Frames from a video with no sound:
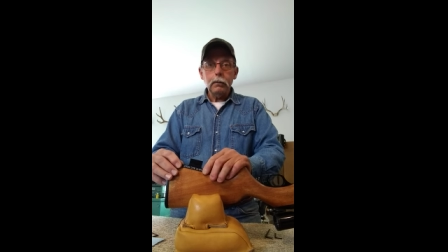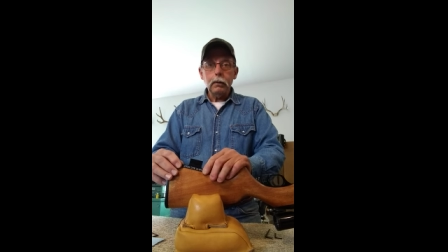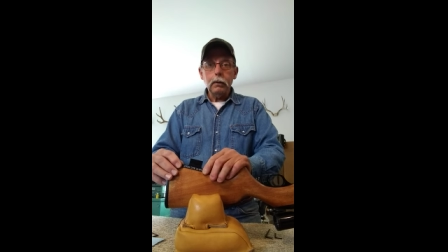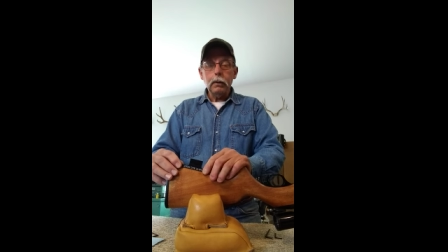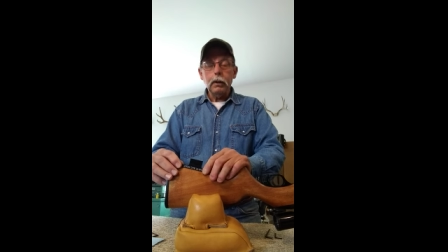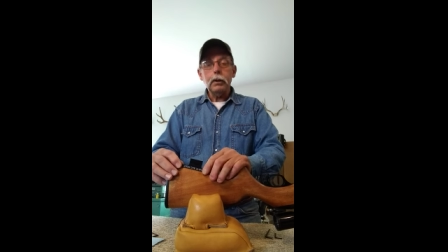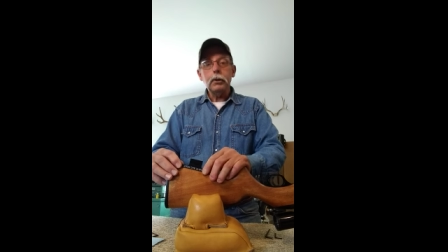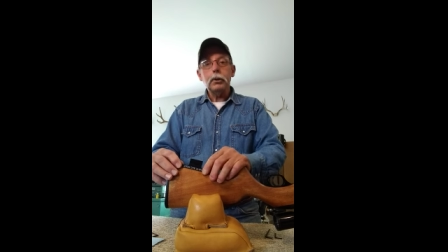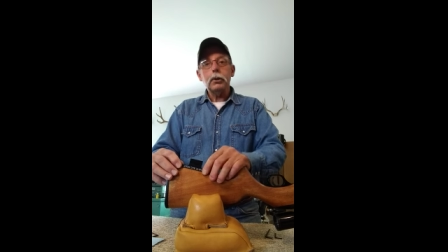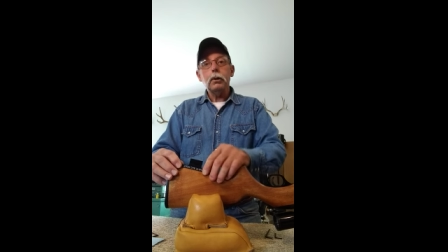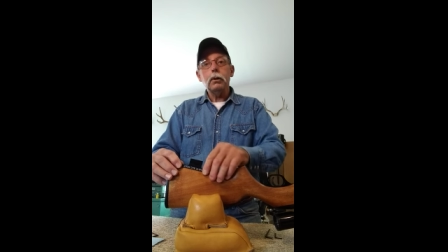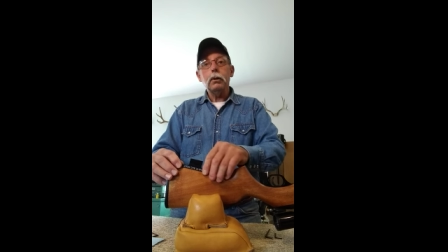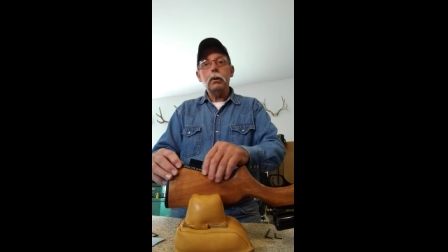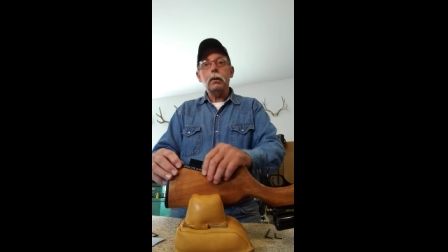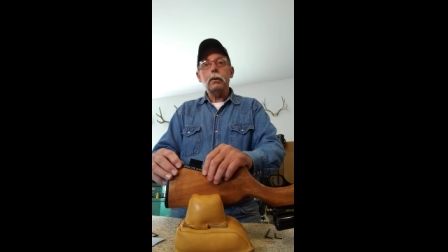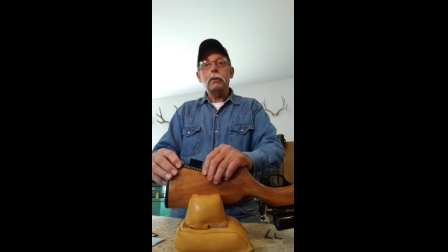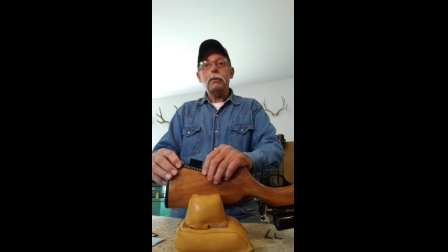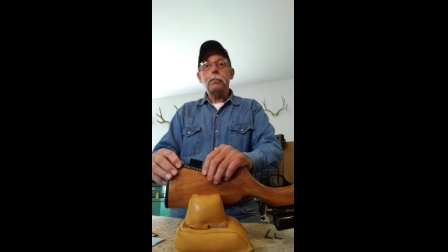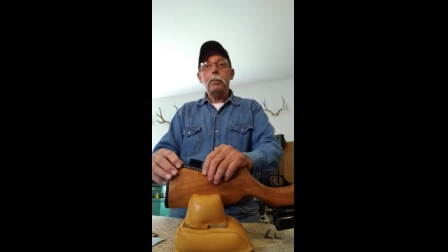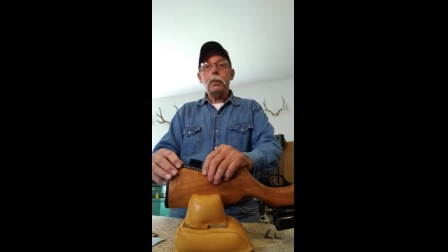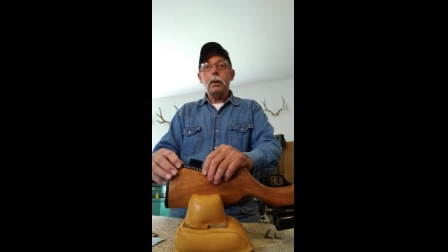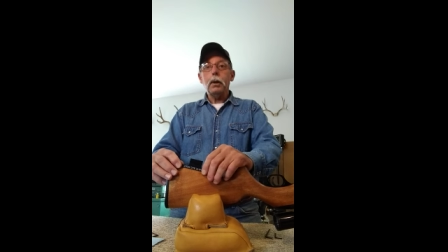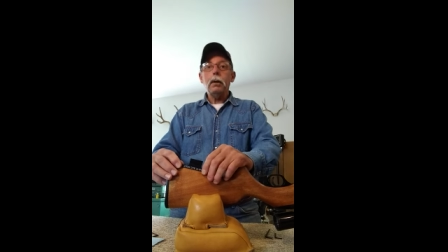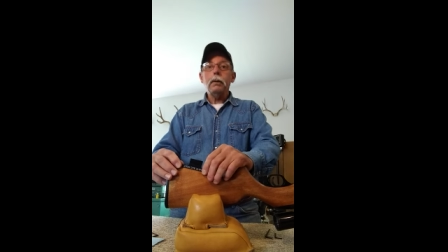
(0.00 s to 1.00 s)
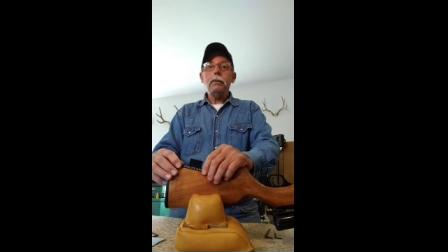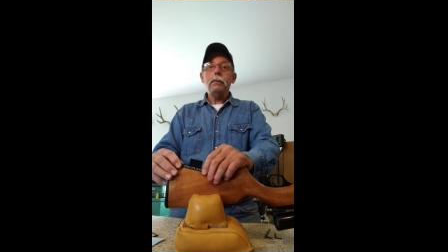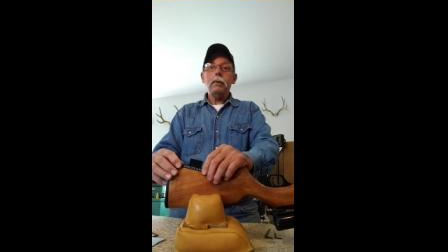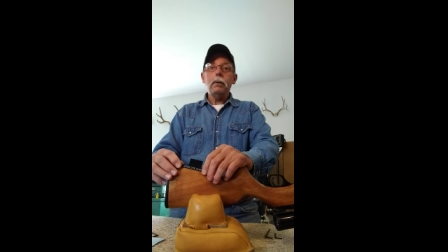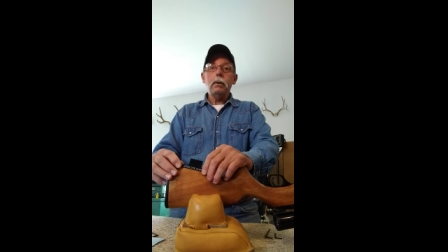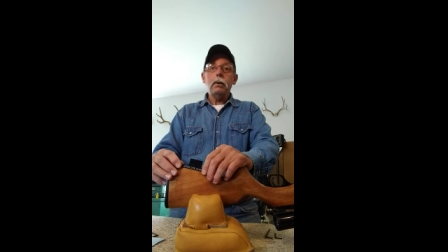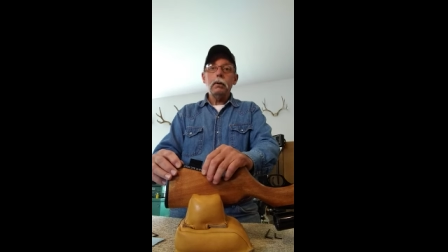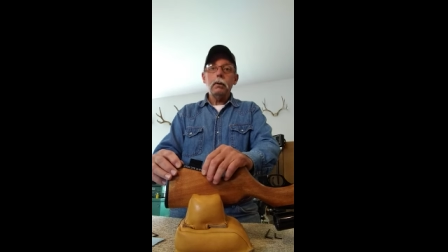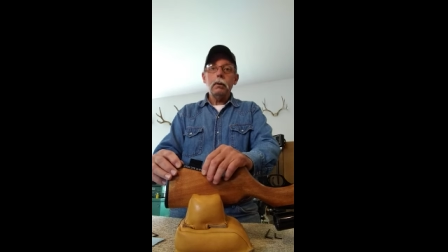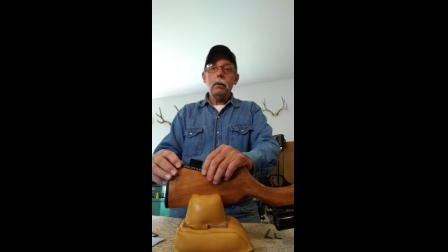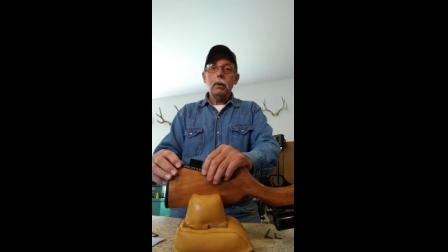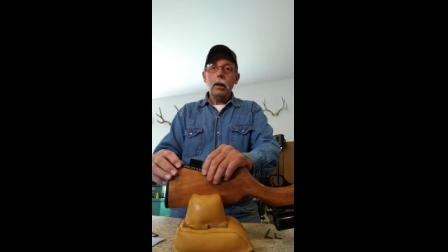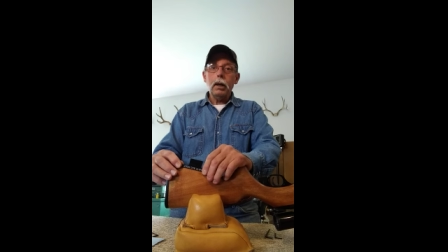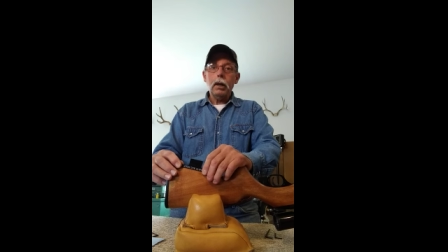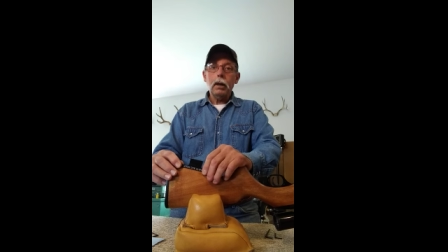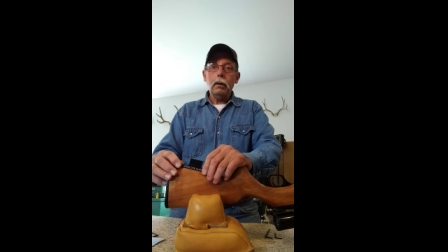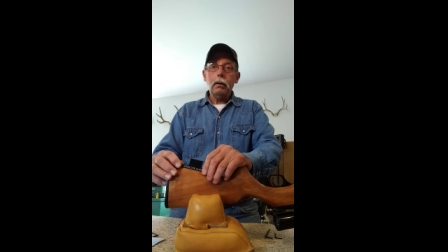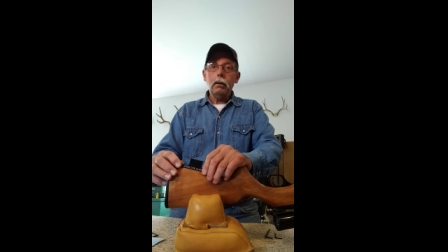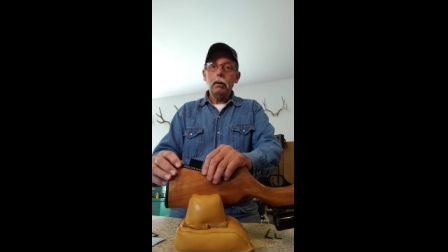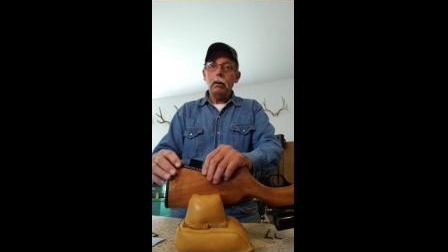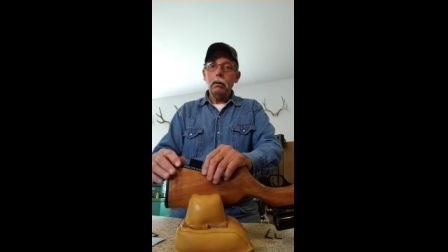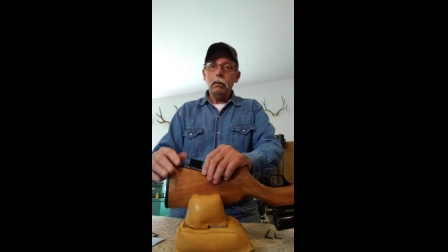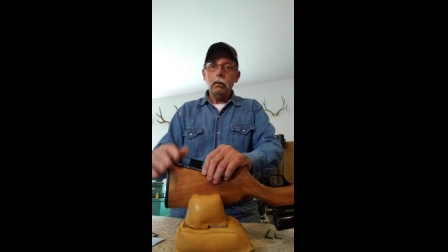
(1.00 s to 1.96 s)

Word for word: Unless you're experienced at doing that,